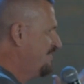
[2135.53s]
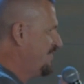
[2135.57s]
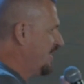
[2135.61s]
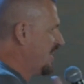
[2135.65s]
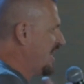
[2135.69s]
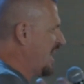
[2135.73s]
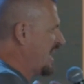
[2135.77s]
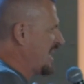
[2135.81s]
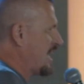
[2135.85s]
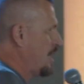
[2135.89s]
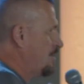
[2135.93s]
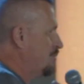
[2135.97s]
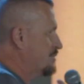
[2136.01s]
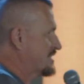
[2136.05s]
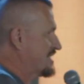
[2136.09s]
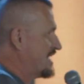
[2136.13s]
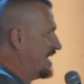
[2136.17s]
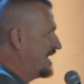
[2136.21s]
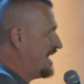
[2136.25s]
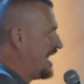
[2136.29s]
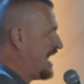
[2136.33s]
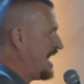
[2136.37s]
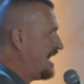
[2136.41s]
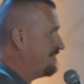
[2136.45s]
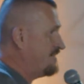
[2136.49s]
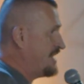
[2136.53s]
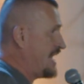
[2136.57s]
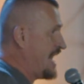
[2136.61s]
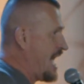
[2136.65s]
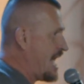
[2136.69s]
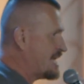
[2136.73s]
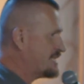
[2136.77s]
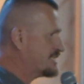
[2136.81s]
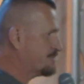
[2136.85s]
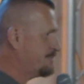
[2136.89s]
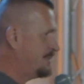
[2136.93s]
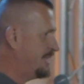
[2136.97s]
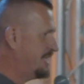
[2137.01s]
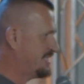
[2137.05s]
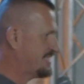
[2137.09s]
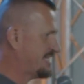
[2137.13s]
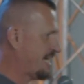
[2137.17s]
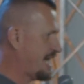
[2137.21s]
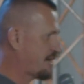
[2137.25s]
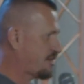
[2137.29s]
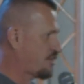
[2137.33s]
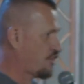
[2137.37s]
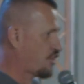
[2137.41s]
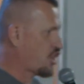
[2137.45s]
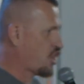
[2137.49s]
felt like I was going to have an asthma
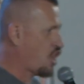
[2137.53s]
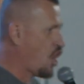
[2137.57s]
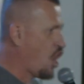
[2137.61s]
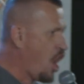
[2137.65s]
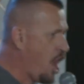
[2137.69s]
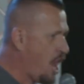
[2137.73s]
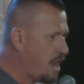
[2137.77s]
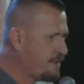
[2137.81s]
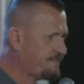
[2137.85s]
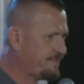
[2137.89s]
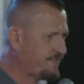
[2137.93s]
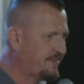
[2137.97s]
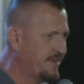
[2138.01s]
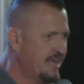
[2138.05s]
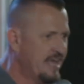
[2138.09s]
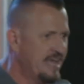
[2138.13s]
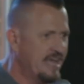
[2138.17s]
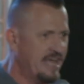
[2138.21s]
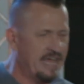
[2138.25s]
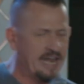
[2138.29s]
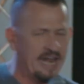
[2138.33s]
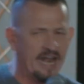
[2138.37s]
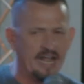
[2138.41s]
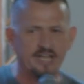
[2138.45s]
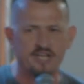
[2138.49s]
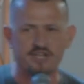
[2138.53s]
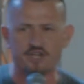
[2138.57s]
attack or cough, and I